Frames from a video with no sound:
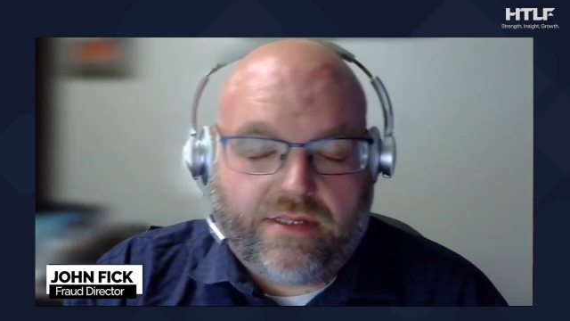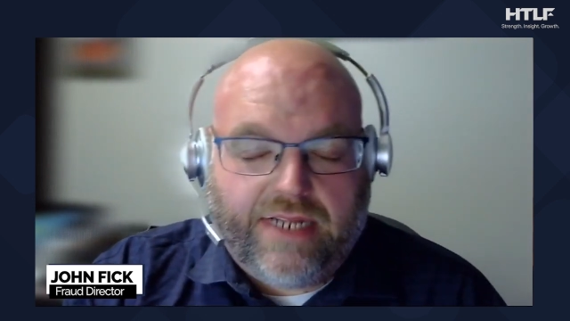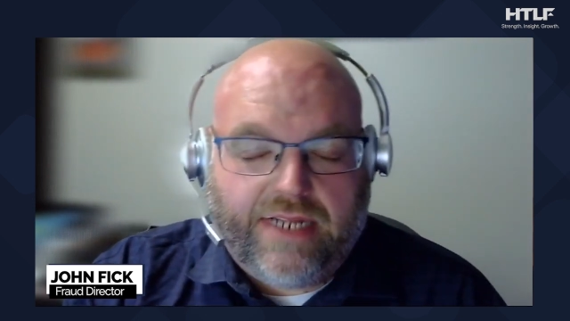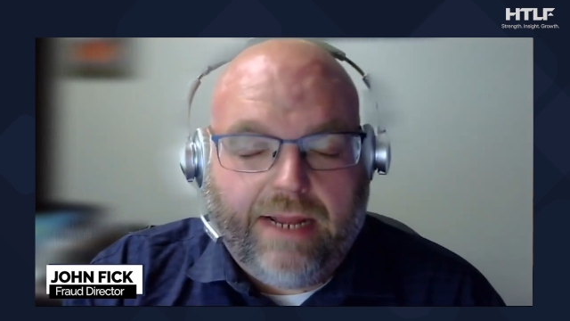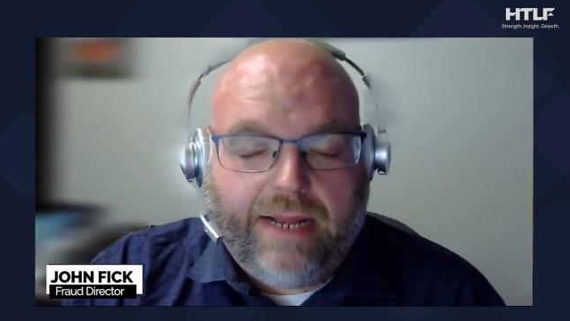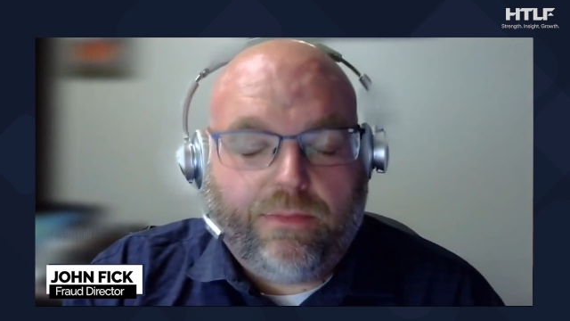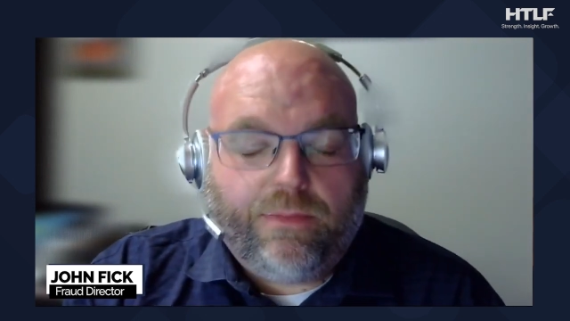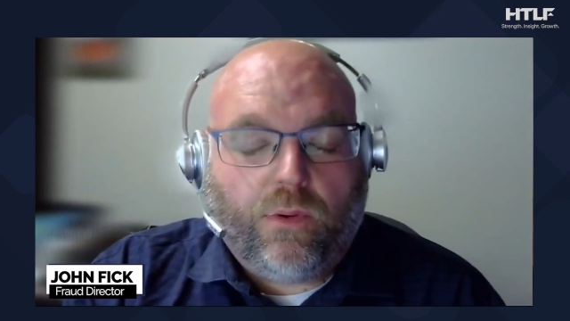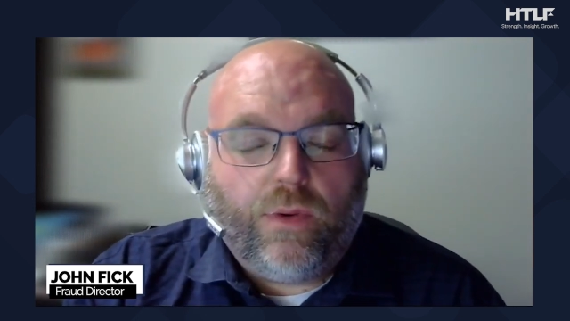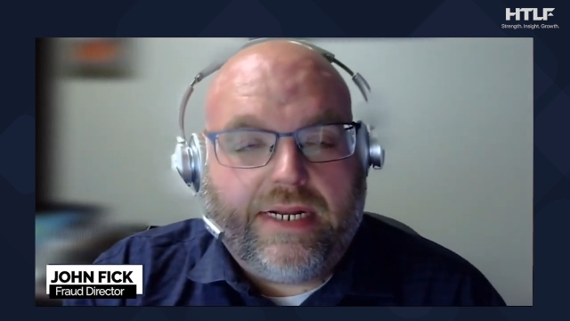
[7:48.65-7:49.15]

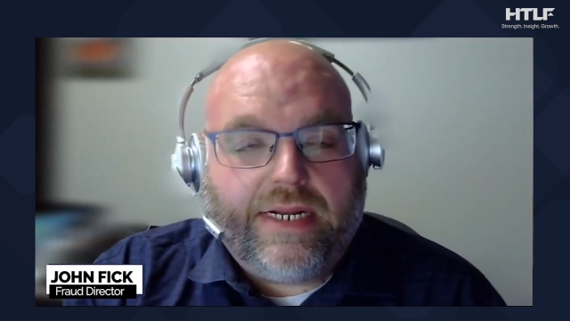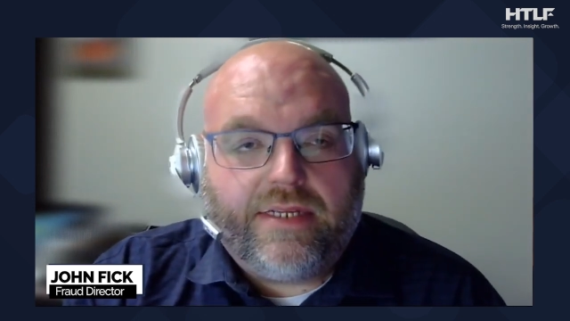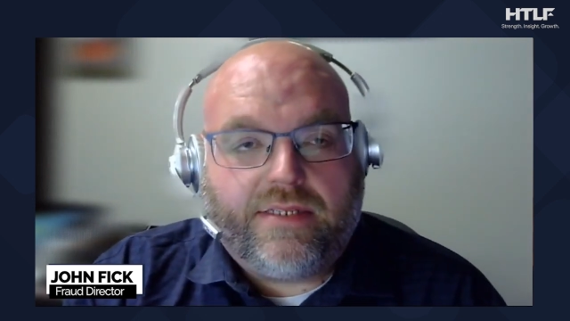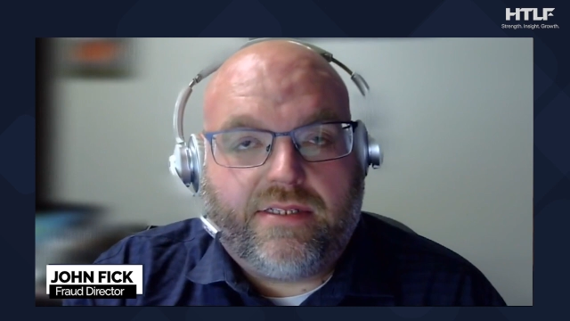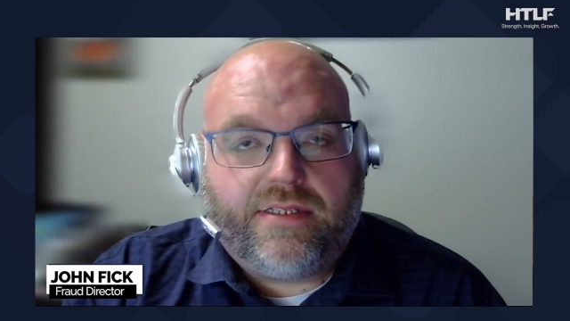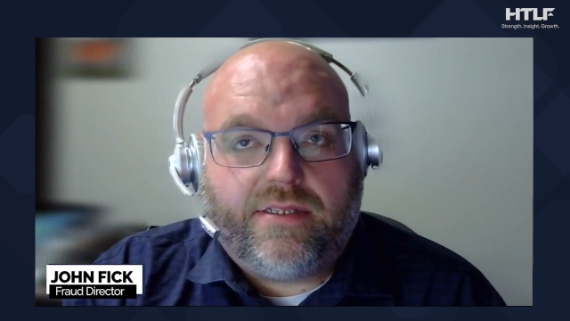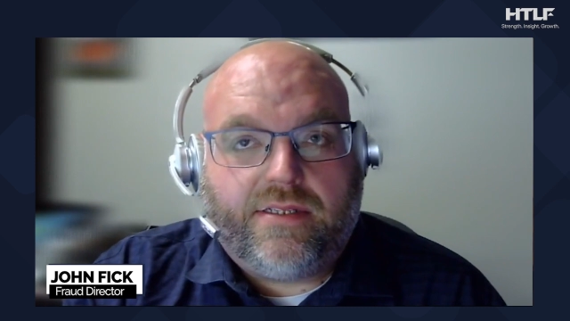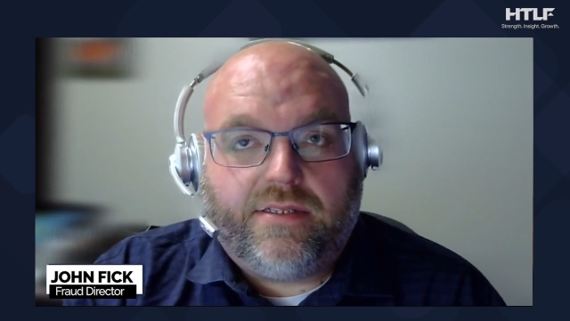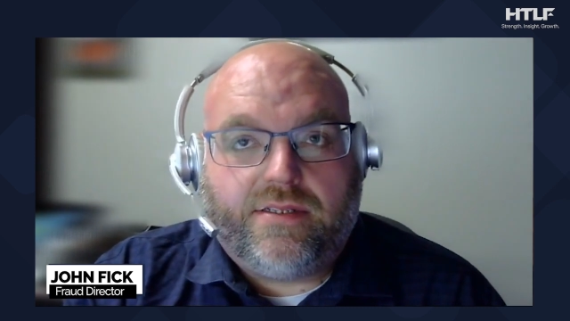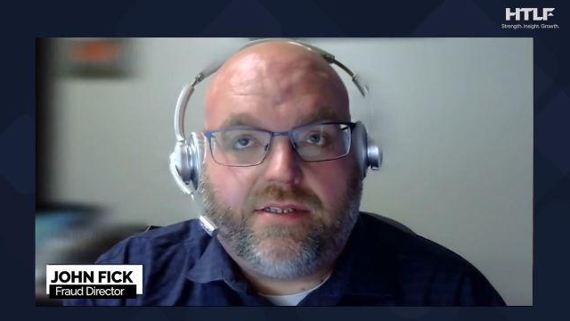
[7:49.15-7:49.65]
standpoint
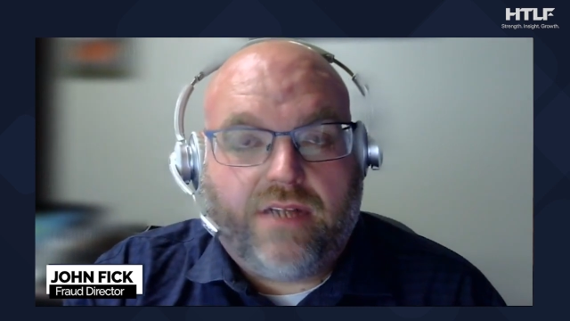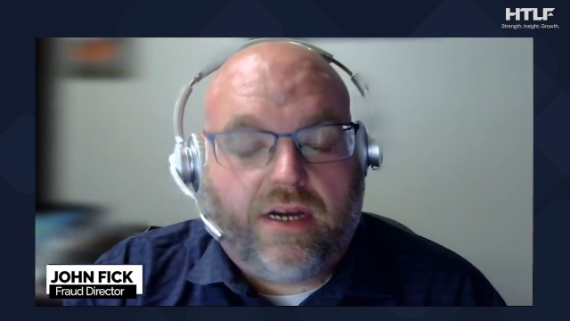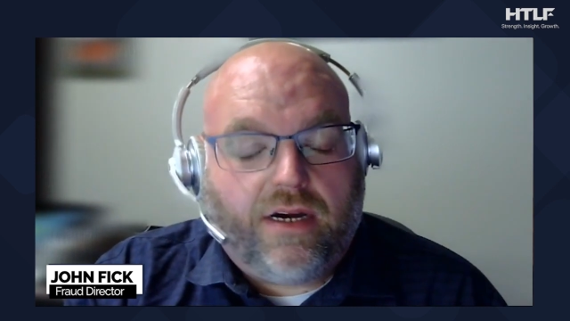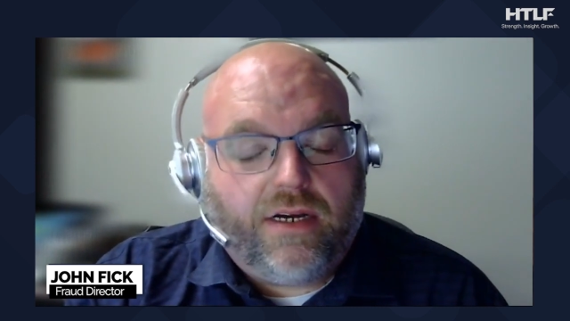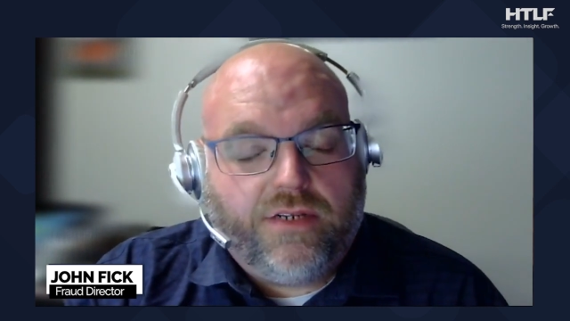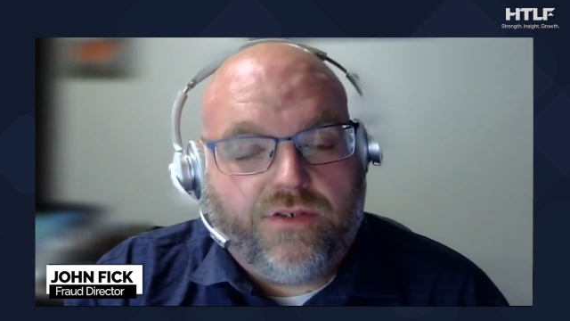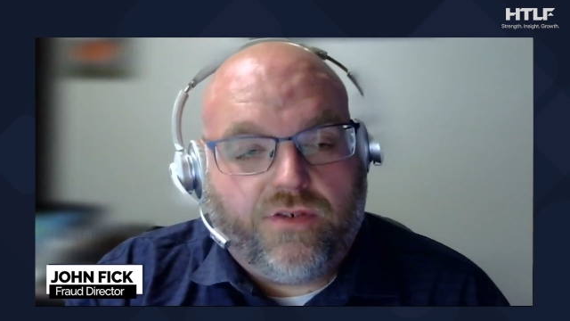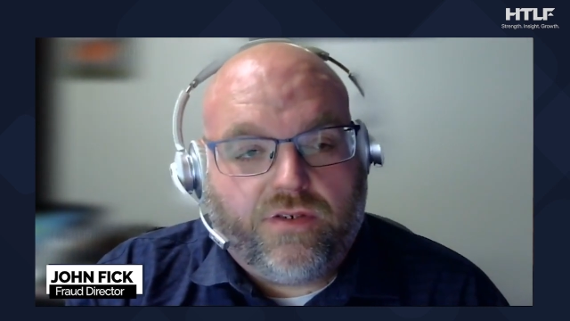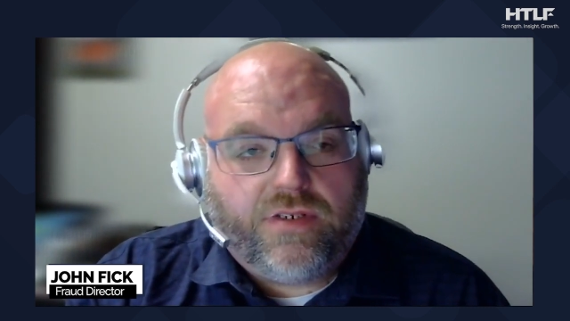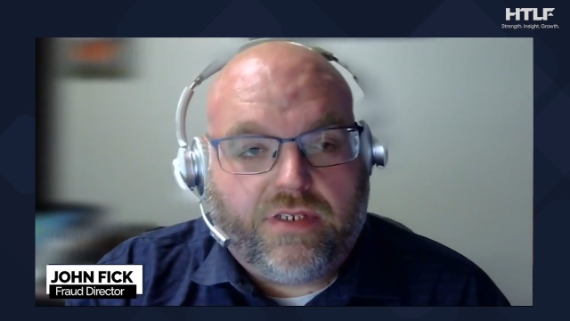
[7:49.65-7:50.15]
is is to
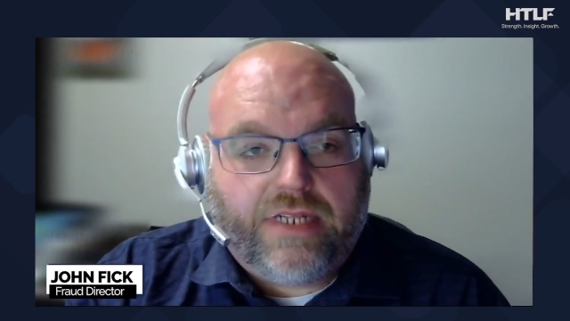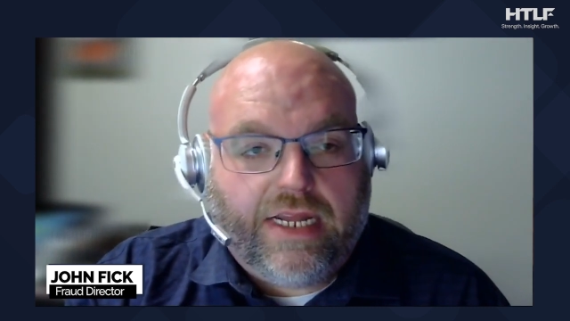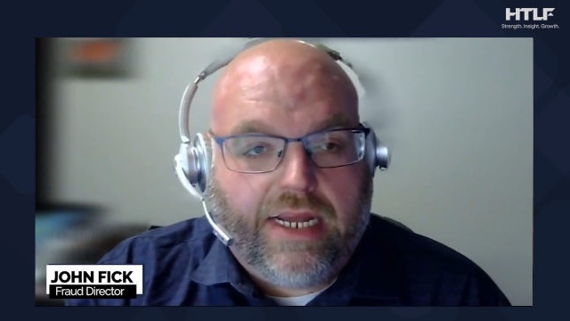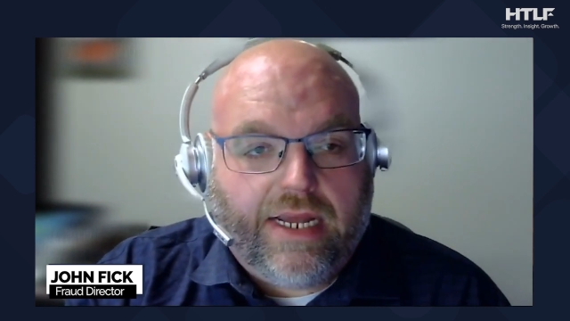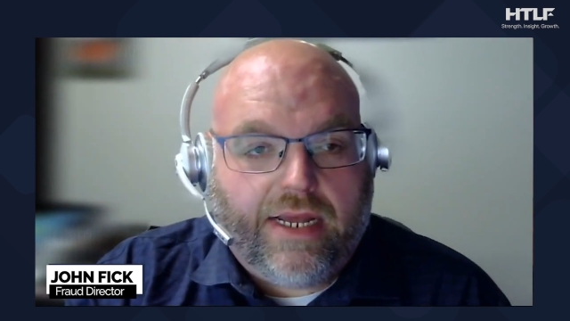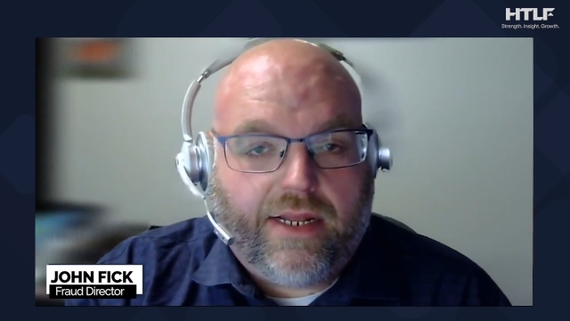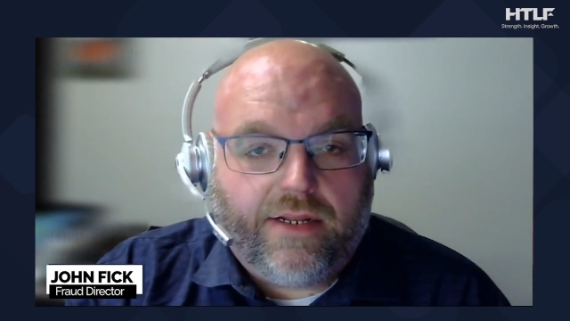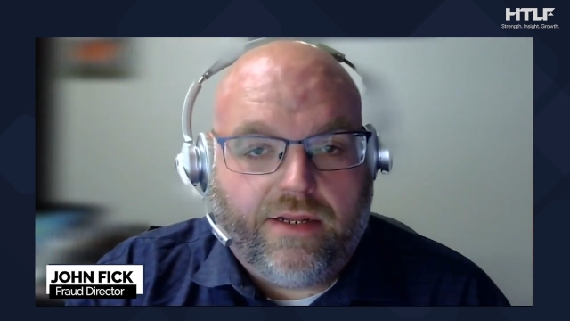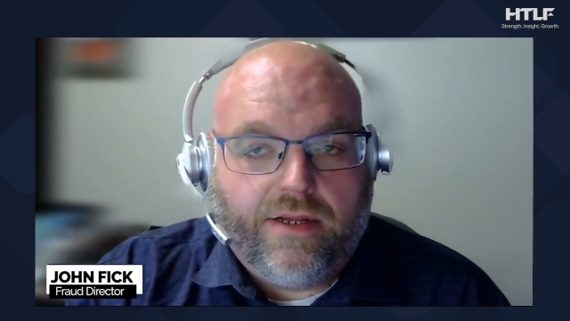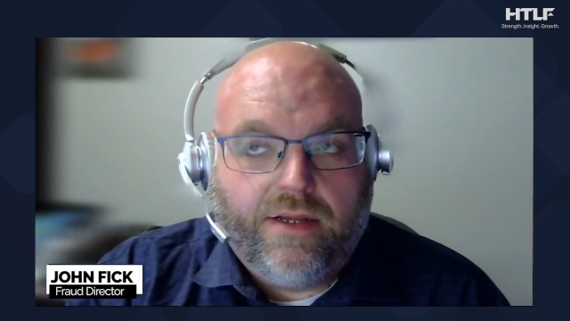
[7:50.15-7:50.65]

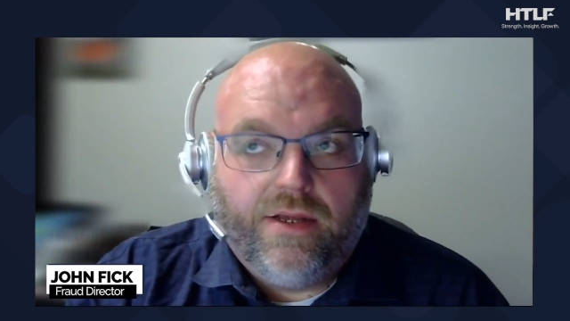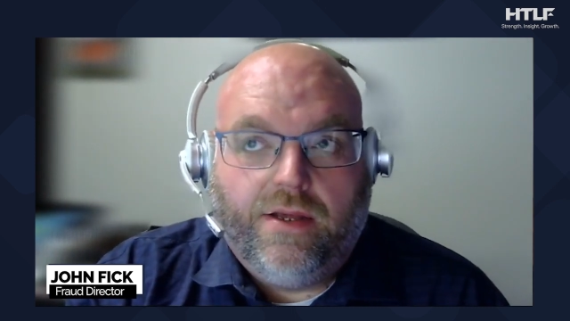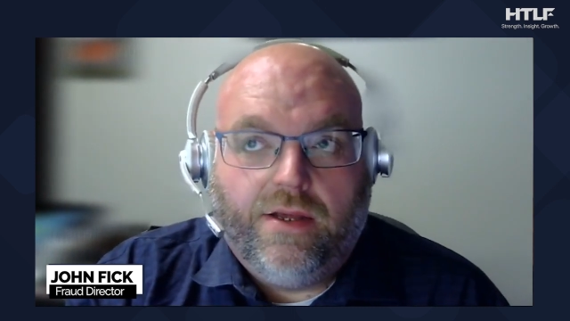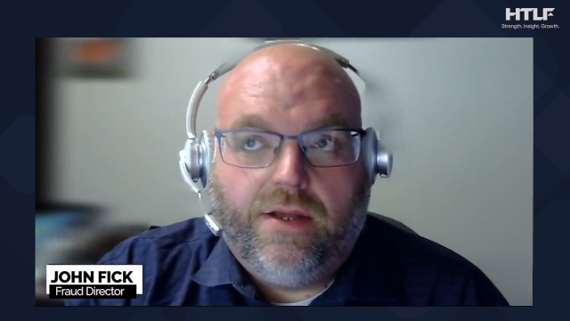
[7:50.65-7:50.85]
understand